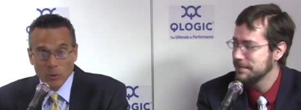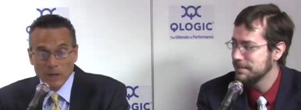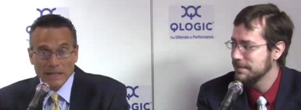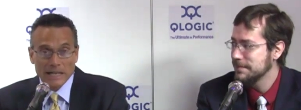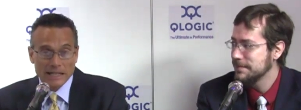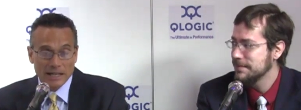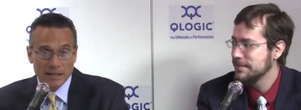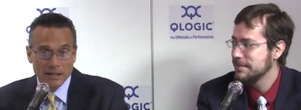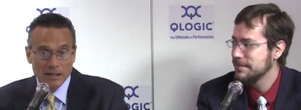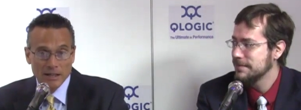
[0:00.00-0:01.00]
Speaker 1: so what they
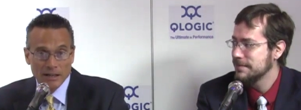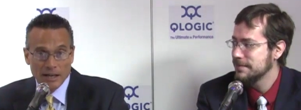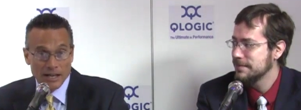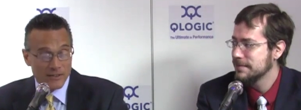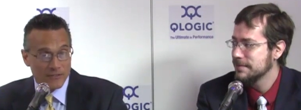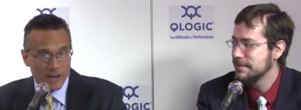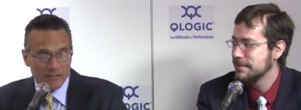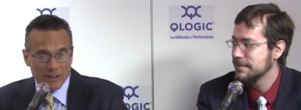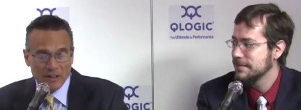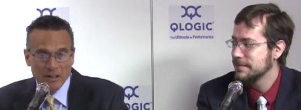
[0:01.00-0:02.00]
did as a
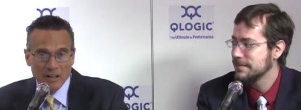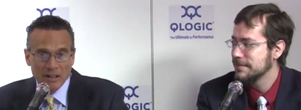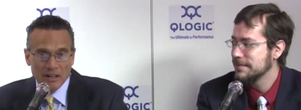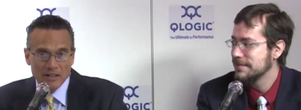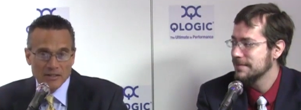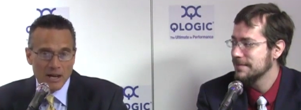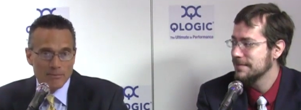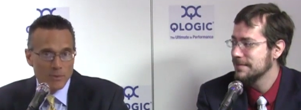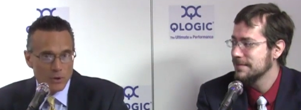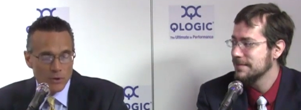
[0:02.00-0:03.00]
favor is
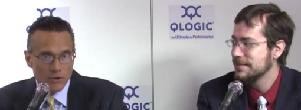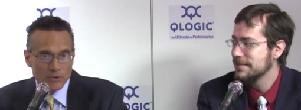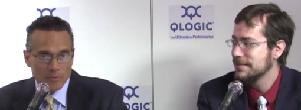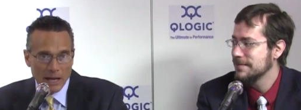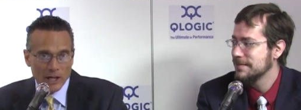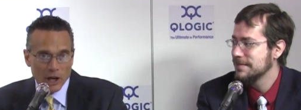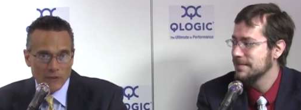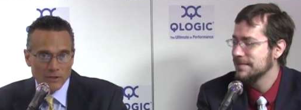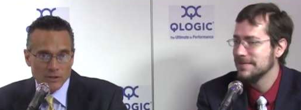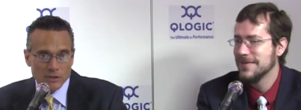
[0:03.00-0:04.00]
they moved
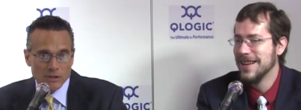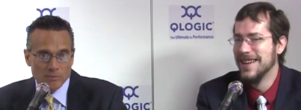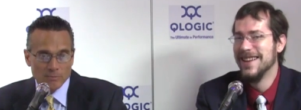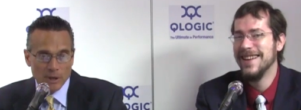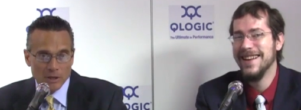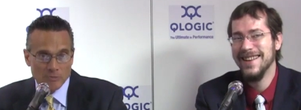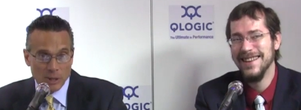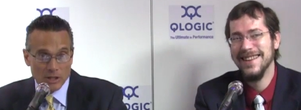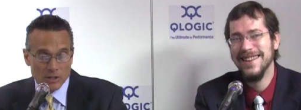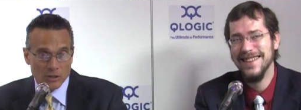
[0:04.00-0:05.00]
Benioff's uh,
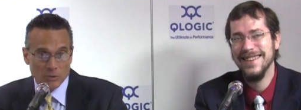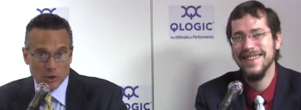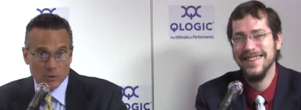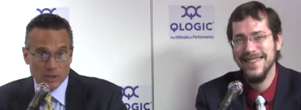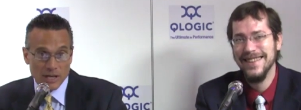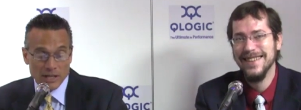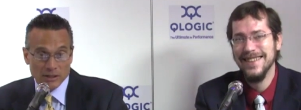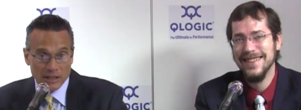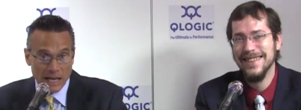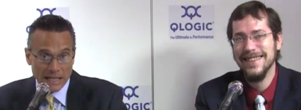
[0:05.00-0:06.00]
speech, which was
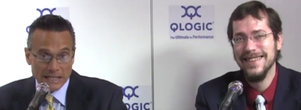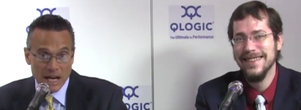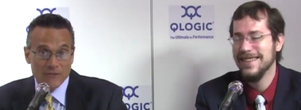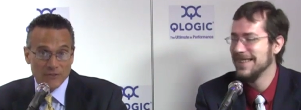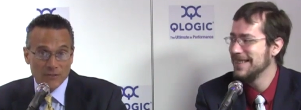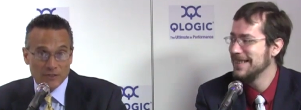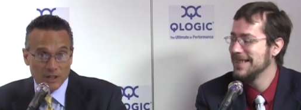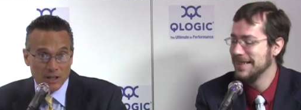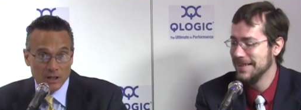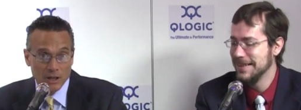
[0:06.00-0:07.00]
scheduled today at
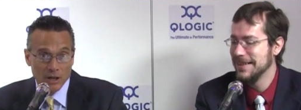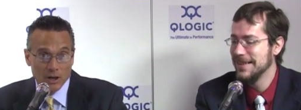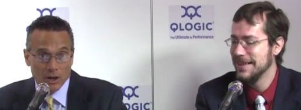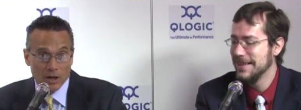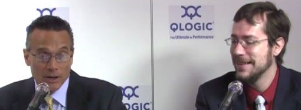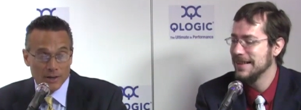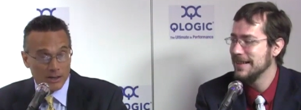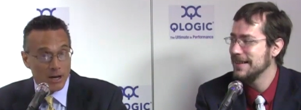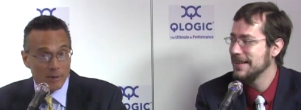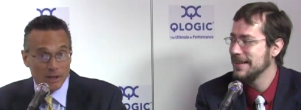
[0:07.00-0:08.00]
10:15 on
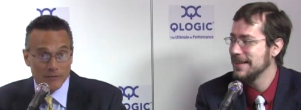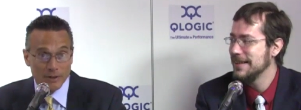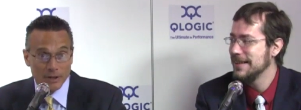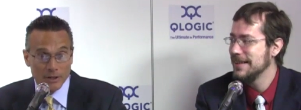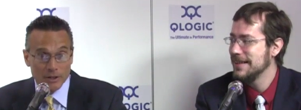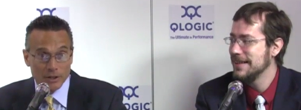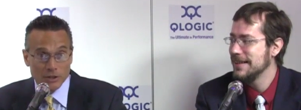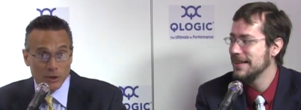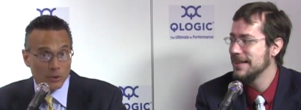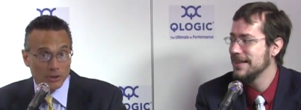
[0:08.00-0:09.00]
the coming of the
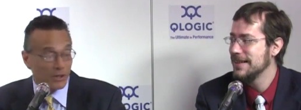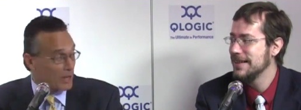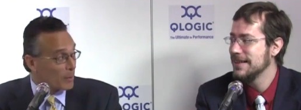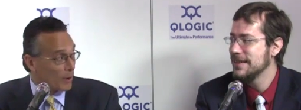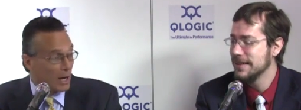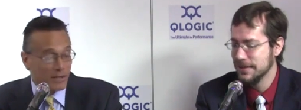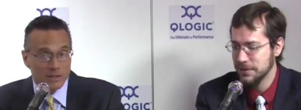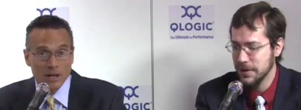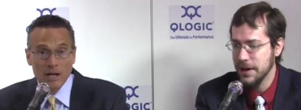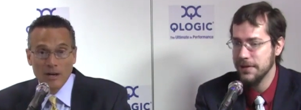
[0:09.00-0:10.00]
the social
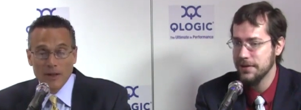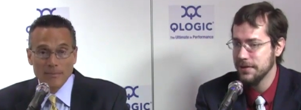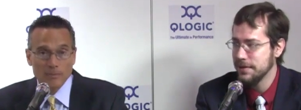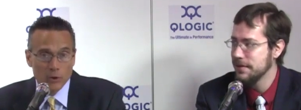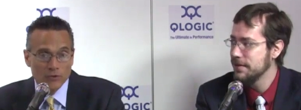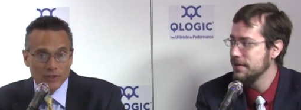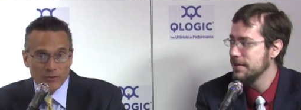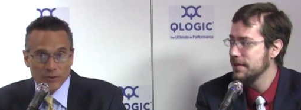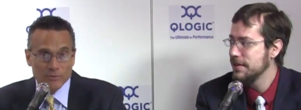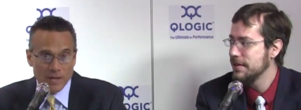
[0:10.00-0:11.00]
enterprise. Right. They moved
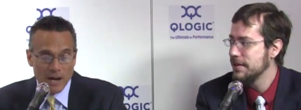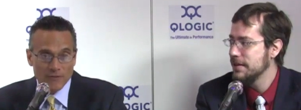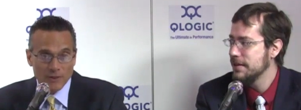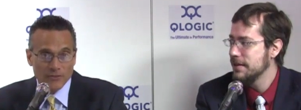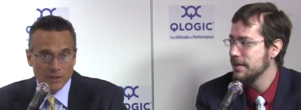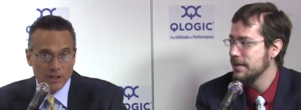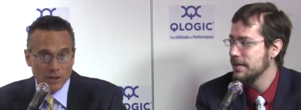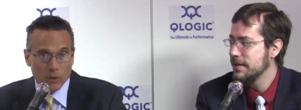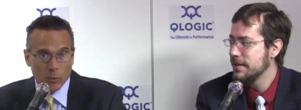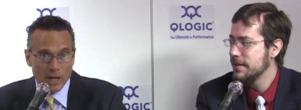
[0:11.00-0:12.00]
it from
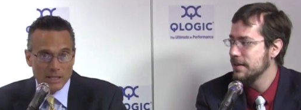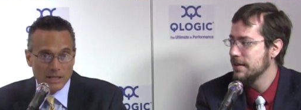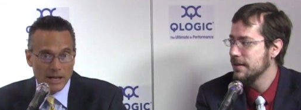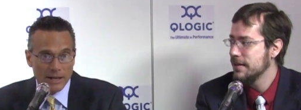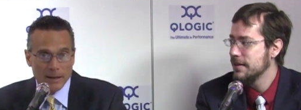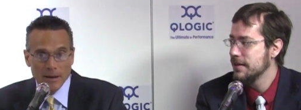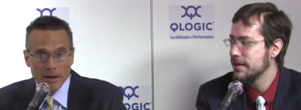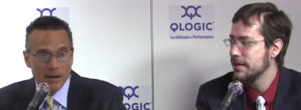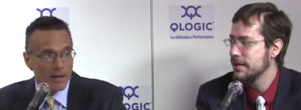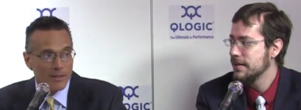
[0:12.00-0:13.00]
10:15 on Wednesday,
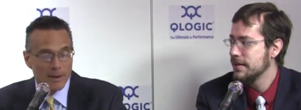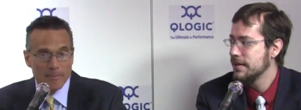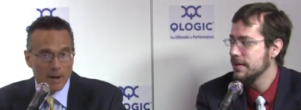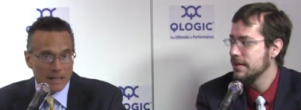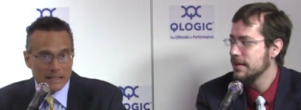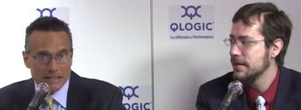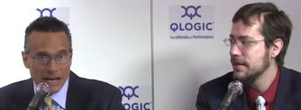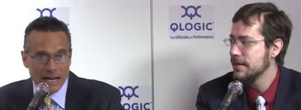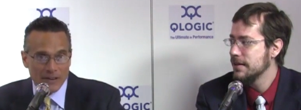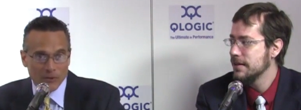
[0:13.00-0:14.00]
the the money
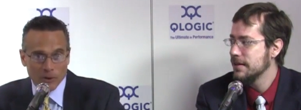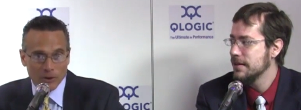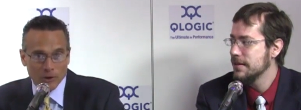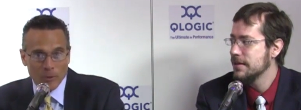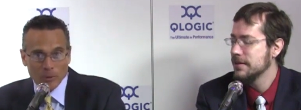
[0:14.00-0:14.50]
day of Oracle